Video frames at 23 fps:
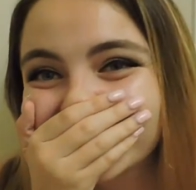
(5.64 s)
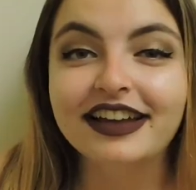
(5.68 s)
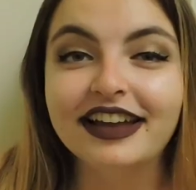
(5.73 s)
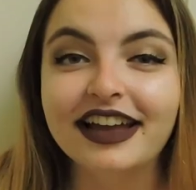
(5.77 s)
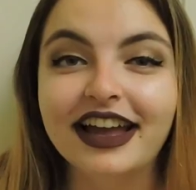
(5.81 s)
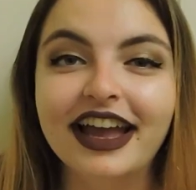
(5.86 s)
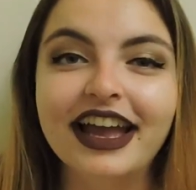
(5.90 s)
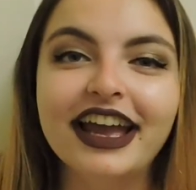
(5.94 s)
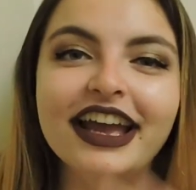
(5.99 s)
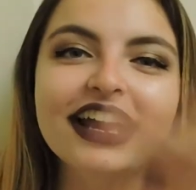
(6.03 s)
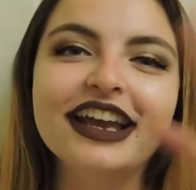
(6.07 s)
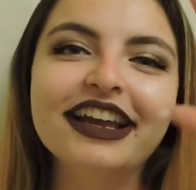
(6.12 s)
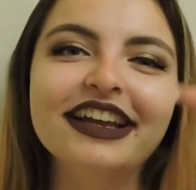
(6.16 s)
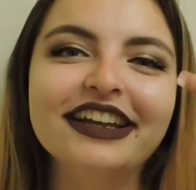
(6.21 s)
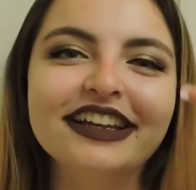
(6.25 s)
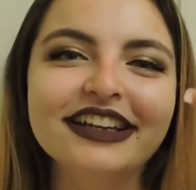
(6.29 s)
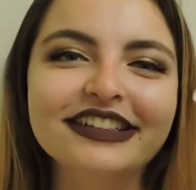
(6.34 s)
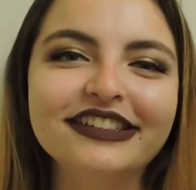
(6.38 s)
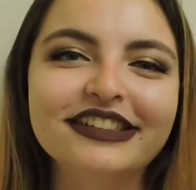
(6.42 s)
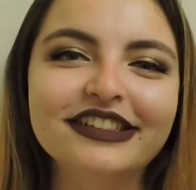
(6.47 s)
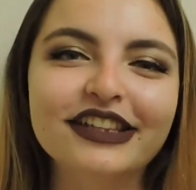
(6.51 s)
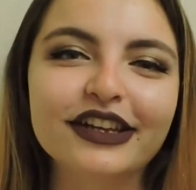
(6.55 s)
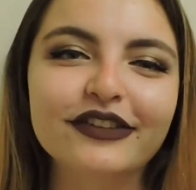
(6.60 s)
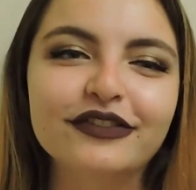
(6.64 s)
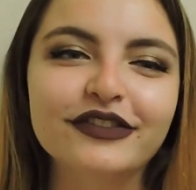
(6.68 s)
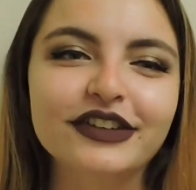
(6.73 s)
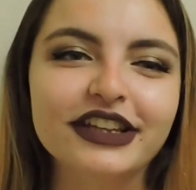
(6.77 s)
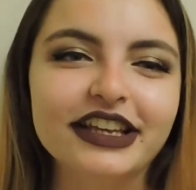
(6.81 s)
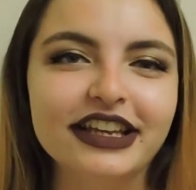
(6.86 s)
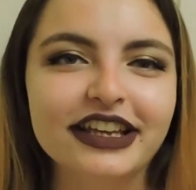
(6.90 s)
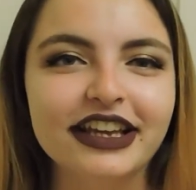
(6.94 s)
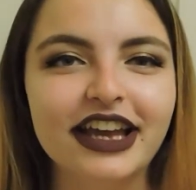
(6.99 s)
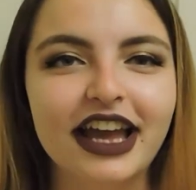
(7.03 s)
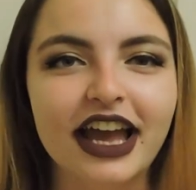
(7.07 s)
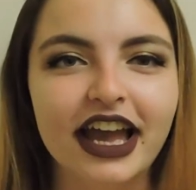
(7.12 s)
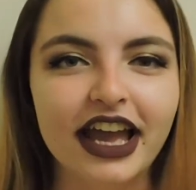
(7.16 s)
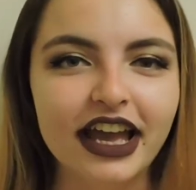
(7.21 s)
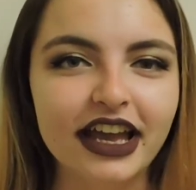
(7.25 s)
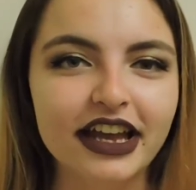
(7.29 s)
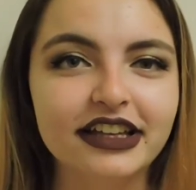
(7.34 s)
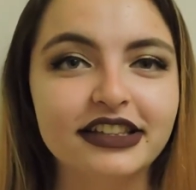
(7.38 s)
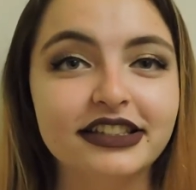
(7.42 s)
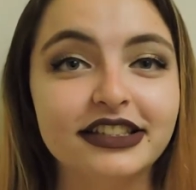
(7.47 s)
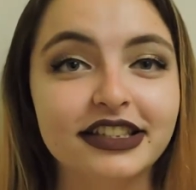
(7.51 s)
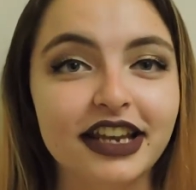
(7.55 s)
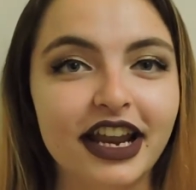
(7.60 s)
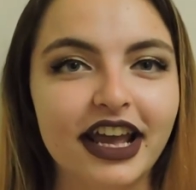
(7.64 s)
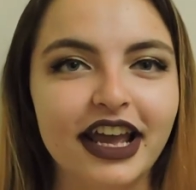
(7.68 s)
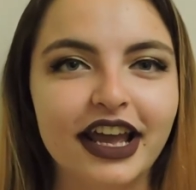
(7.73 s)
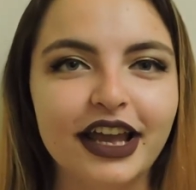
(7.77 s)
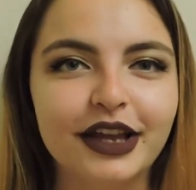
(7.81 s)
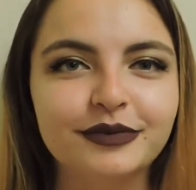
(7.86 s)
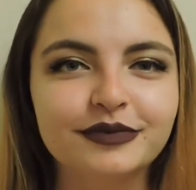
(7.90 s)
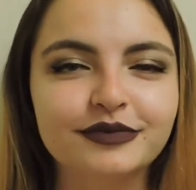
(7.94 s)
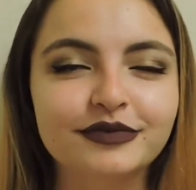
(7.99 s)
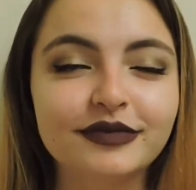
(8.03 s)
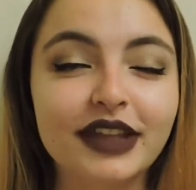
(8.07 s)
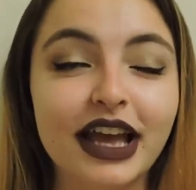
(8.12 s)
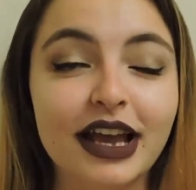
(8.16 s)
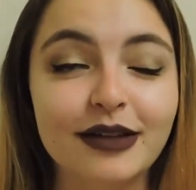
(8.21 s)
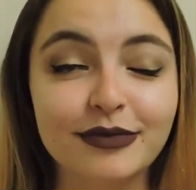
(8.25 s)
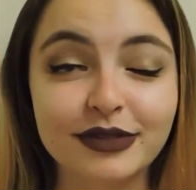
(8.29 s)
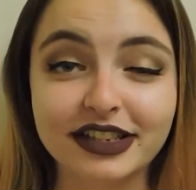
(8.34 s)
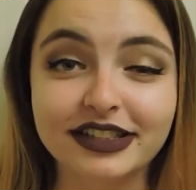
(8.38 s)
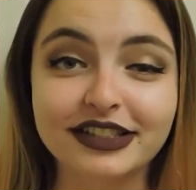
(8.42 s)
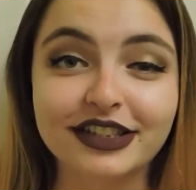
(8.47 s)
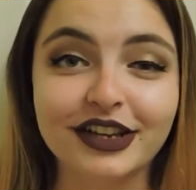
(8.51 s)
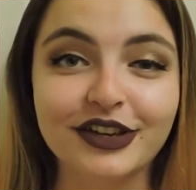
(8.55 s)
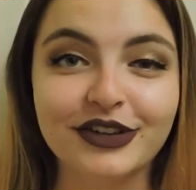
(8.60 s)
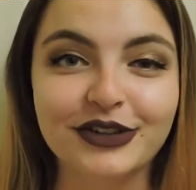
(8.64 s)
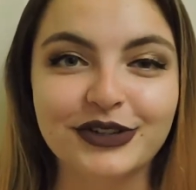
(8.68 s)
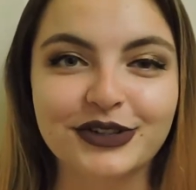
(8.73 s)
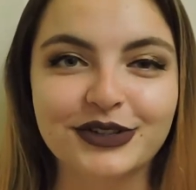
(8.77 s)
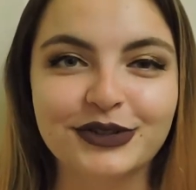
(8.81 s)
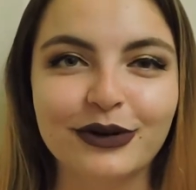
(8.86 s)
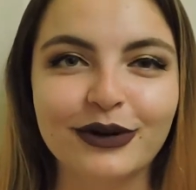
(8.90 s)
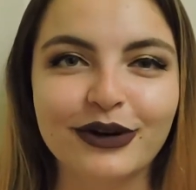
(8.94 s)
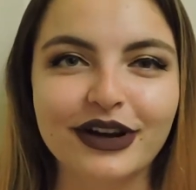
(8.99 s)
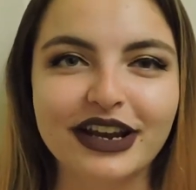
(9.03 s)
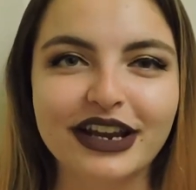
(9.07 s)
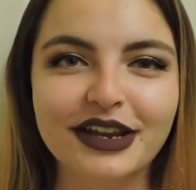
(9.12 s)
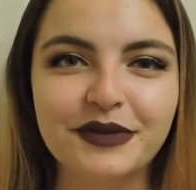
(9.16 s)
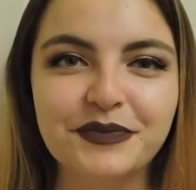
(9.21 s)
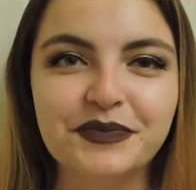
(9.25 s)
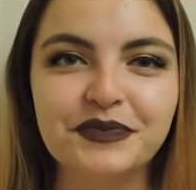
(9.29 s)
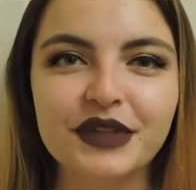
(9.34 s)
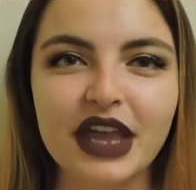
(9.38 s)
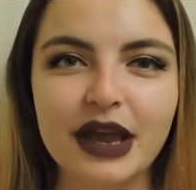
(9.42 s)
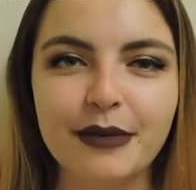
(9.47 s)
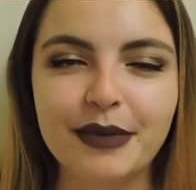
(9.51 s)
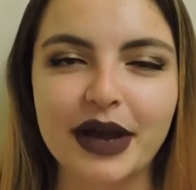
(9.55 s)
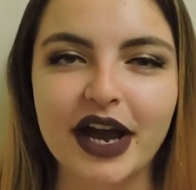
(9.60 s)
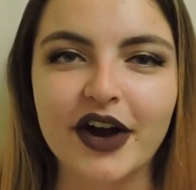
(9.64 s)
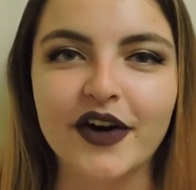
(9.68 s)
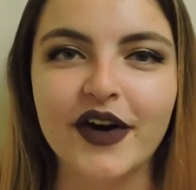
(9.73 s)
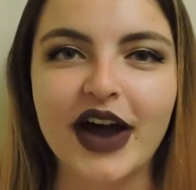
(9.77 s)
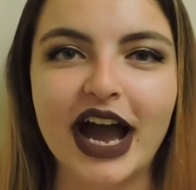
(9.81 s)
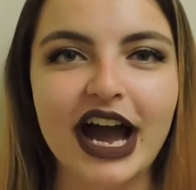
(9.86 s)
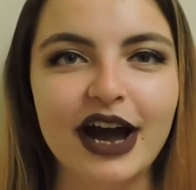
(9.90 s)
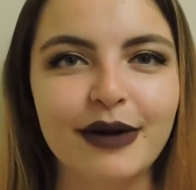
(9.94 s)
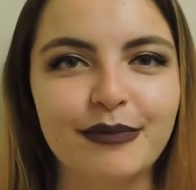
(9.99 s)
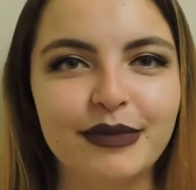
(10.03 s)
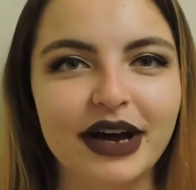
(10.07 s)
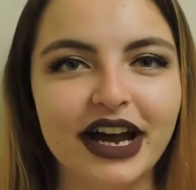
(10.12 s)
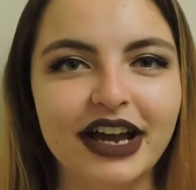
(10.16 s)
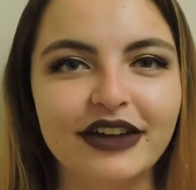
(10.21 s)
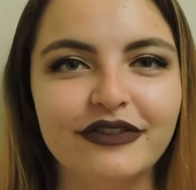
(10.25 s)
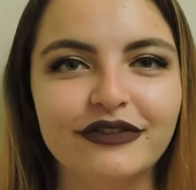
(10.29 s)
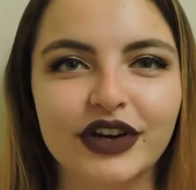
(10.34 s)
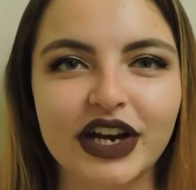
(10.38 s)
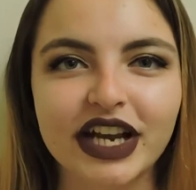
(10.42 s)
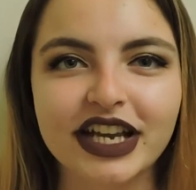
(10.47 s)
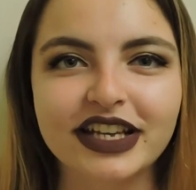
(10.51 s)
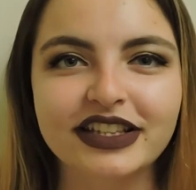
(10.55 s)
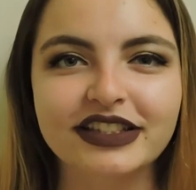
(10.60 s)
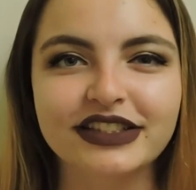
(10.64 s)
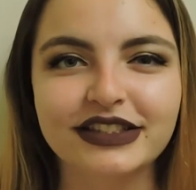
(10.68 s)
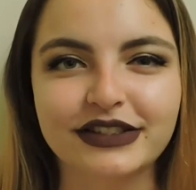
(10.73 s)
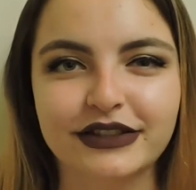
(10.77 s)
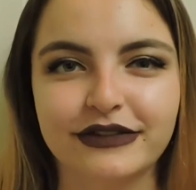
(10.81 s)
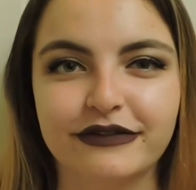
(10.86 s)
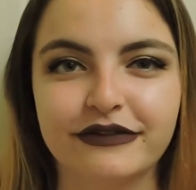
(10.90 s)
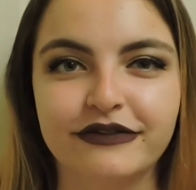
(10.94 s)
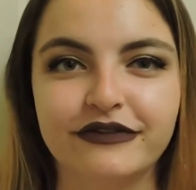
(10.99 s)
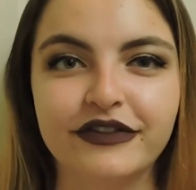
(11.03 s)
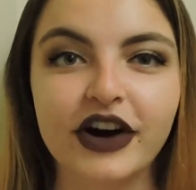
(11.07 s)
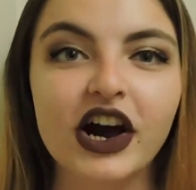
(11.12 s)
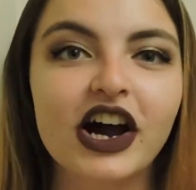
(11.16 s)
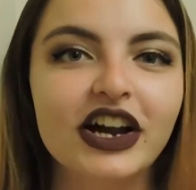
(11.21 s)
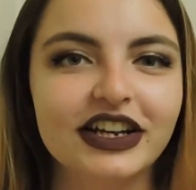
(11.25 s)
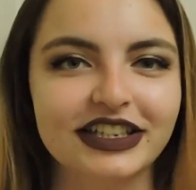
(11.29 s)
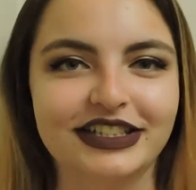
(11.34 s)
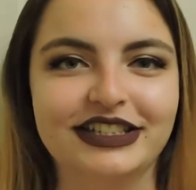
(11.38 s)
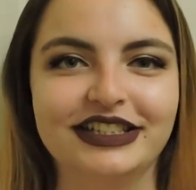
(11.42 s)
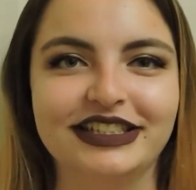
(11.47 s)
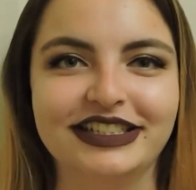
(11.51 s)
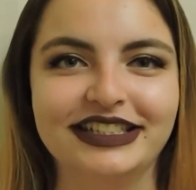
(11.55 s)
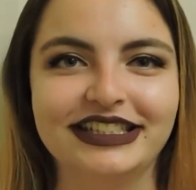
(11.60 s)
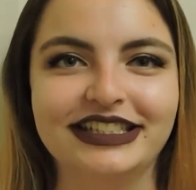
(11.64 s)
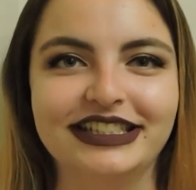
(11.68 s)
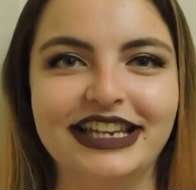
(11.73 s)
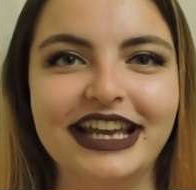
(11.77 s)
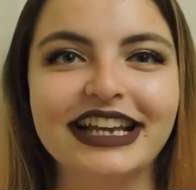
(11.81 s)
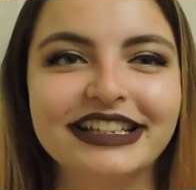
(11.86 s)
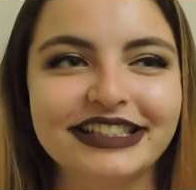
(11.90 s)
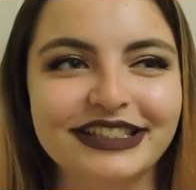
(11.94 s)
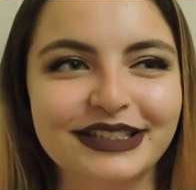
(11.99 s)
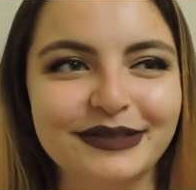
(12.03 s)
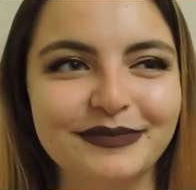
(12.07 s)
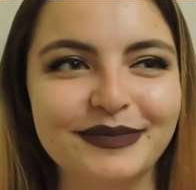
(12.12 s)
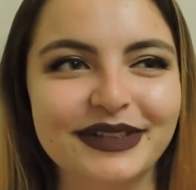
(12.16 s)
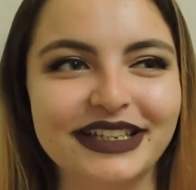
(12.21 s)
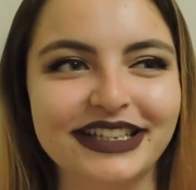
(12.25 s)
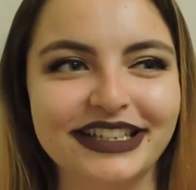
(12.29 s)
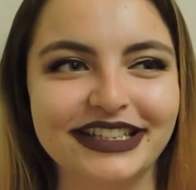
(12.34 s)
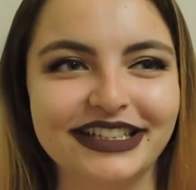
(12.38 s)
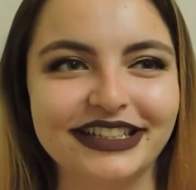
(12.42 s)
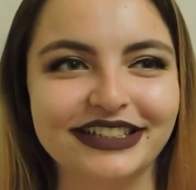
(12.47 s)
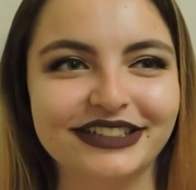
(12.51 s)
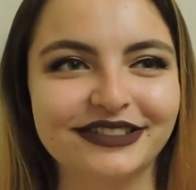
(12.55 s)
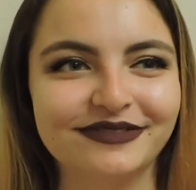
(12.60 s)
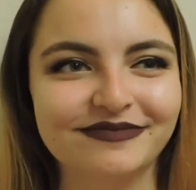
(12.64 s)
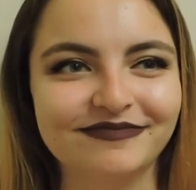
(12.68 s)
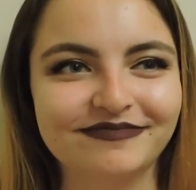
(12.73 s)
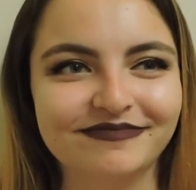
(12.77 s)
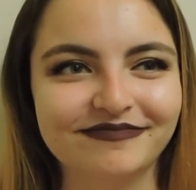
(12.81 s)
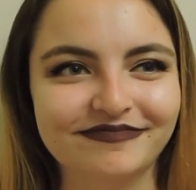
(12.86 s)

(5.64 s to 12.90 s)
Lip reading: Hey, it's Tiffany, and today I'm gonna tell you a story about how my friends fucked next to me.